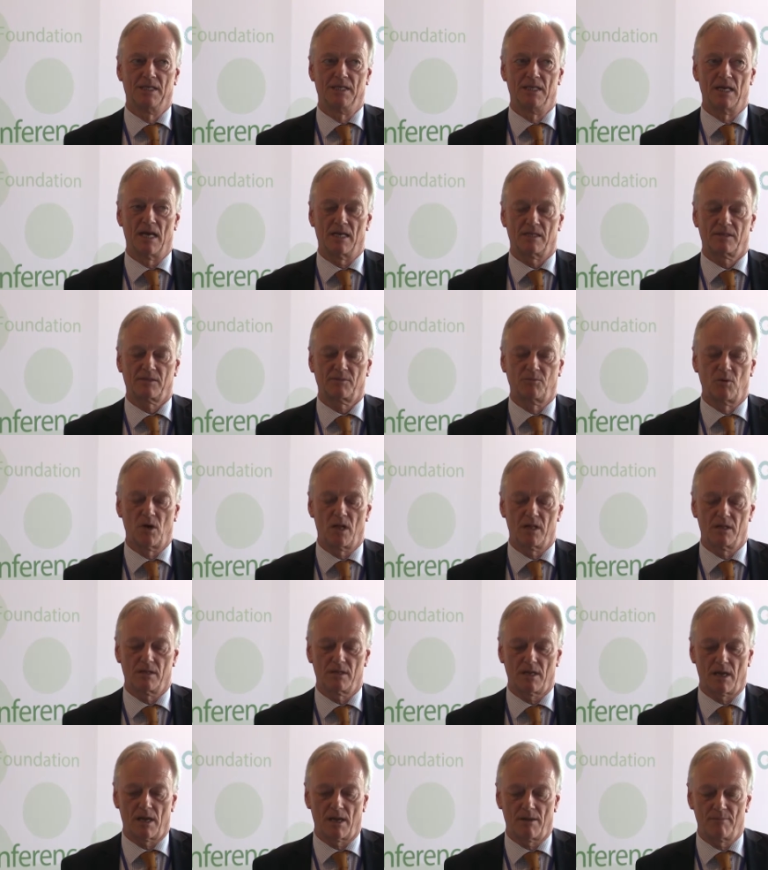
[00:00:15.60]
Yes,
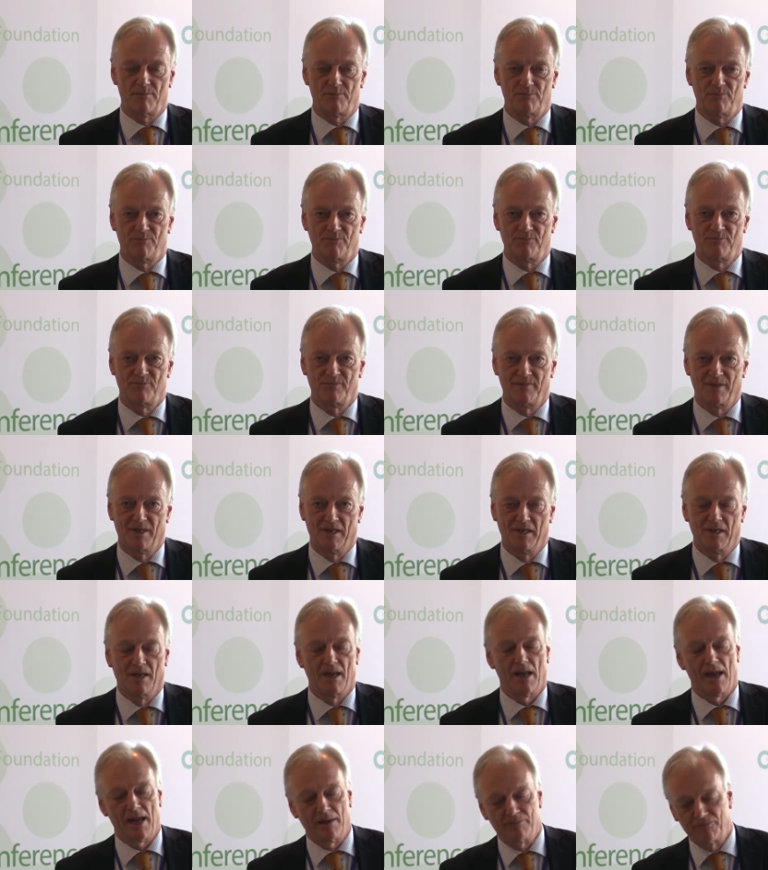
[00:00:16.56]
well,
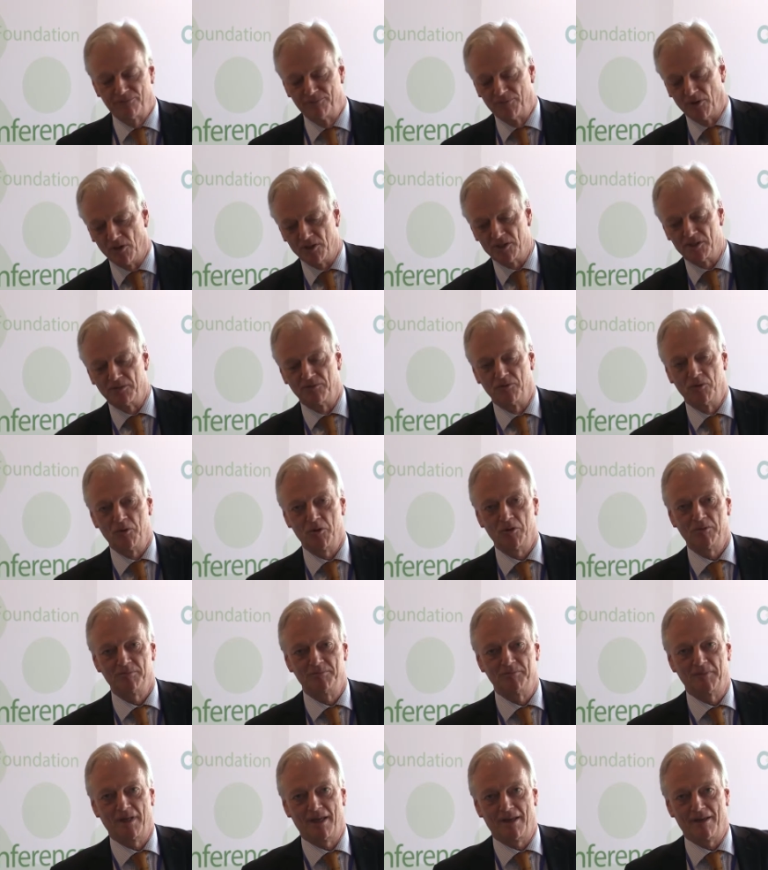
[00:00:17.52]
first of
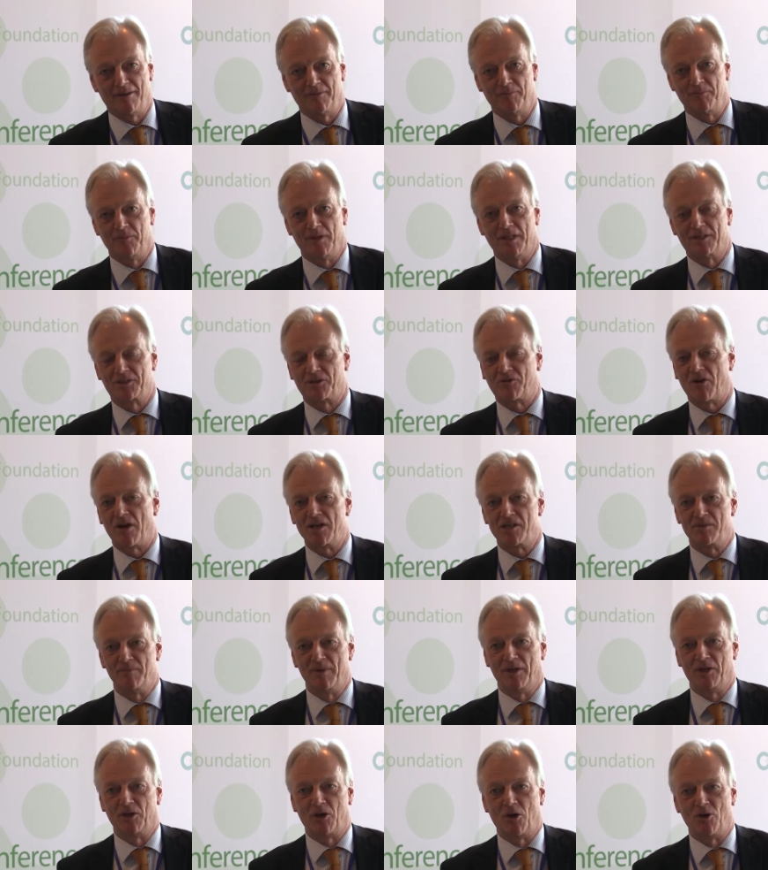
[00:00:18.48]
all, it's great
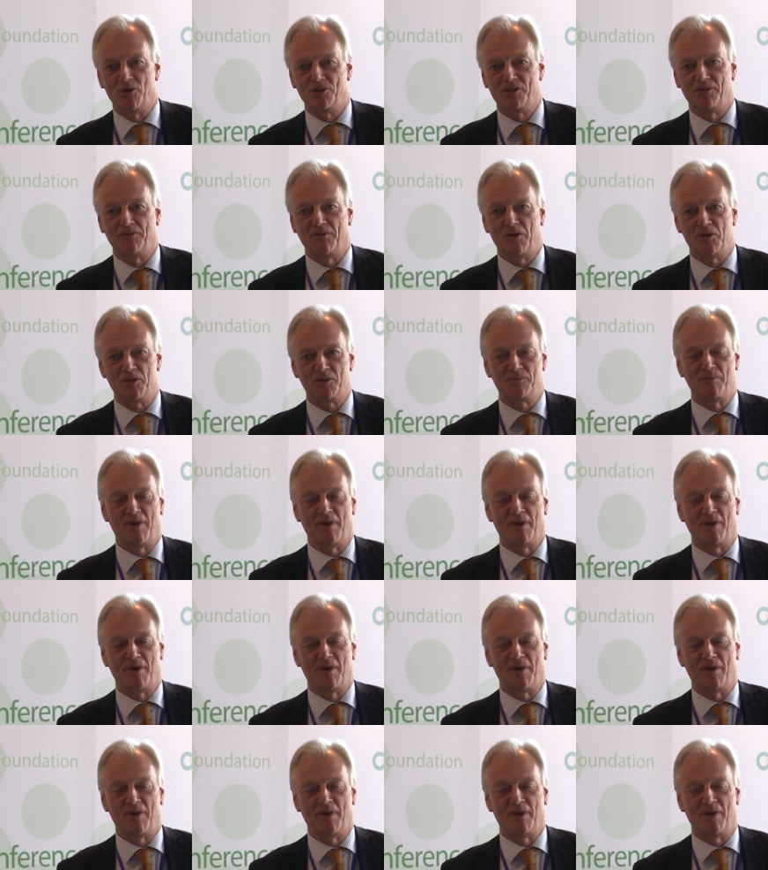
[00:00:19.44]
to be in Kosovo.